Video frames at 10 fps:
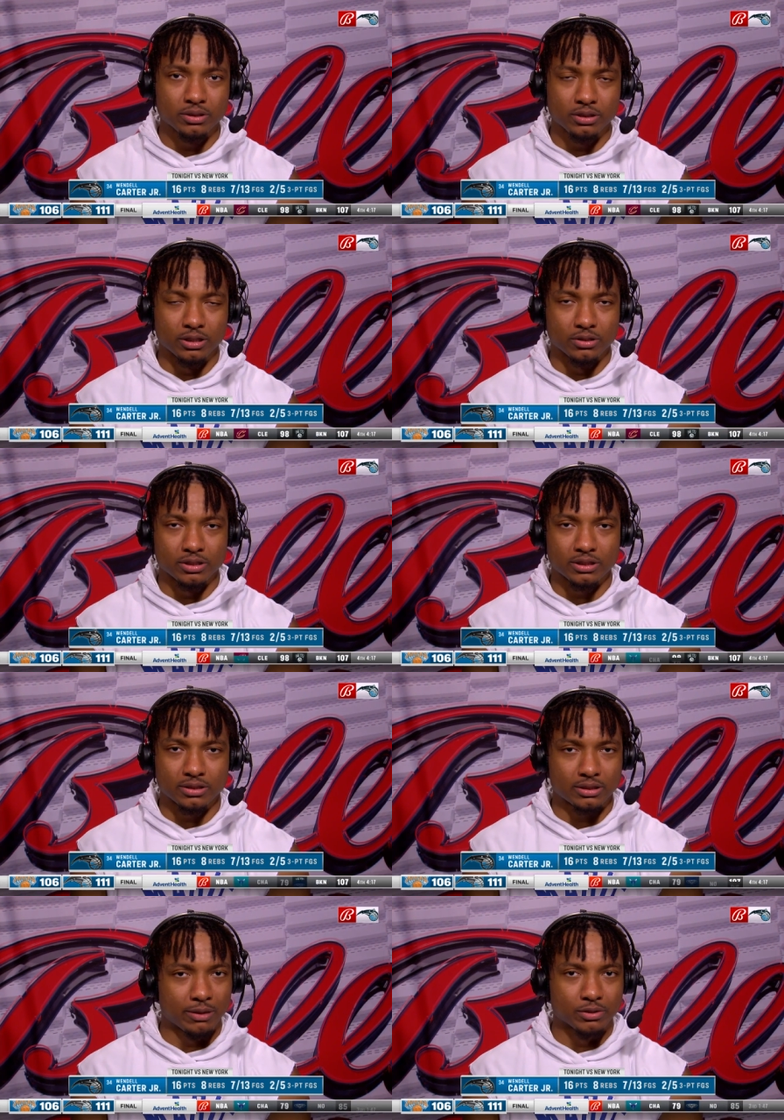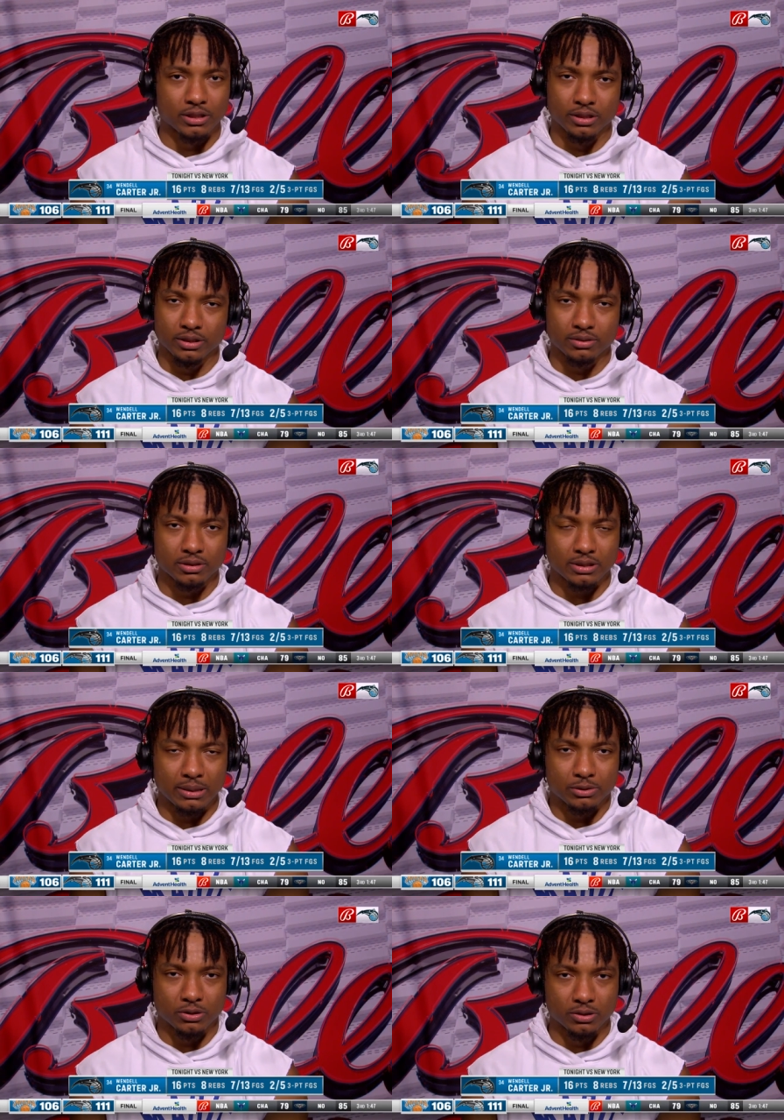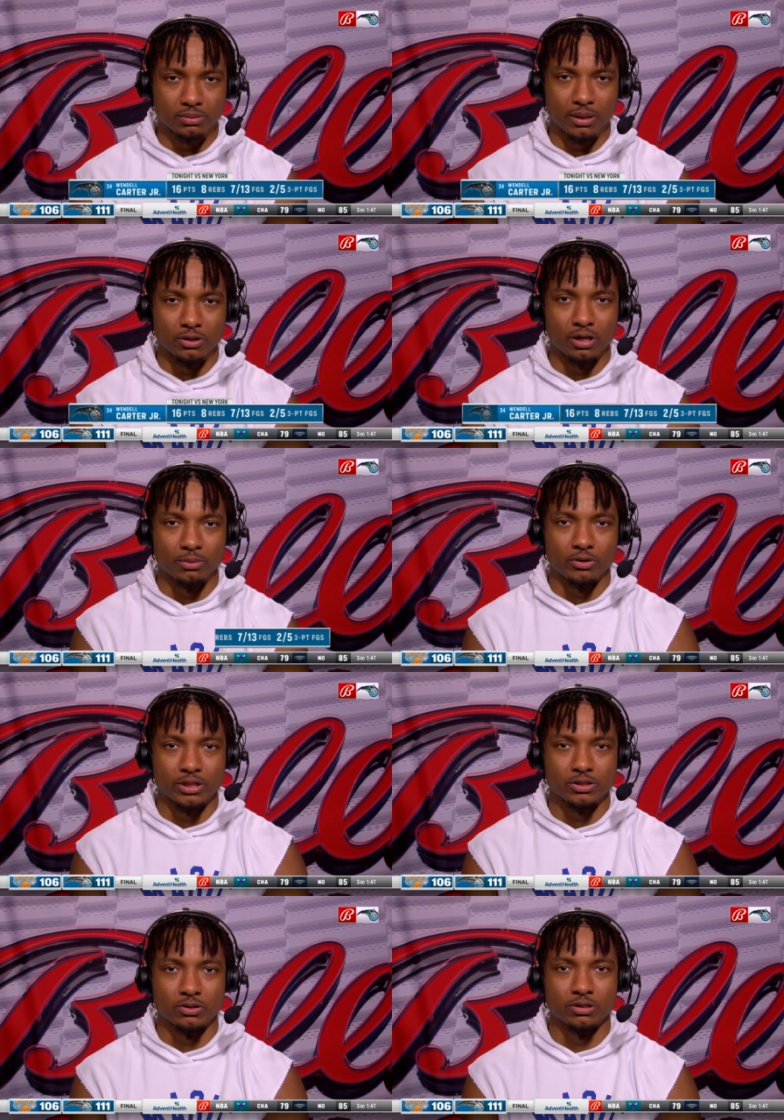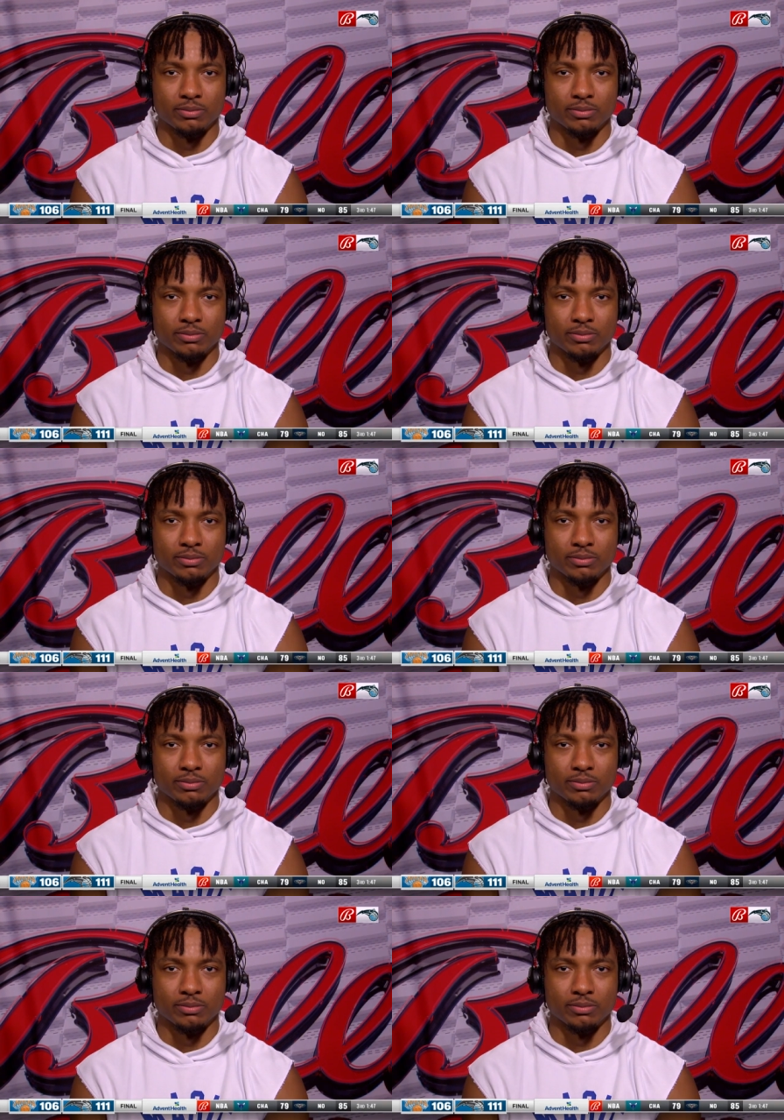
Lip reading: you know, just stay resilient, just keep shooting them. I know I'm a great shooter.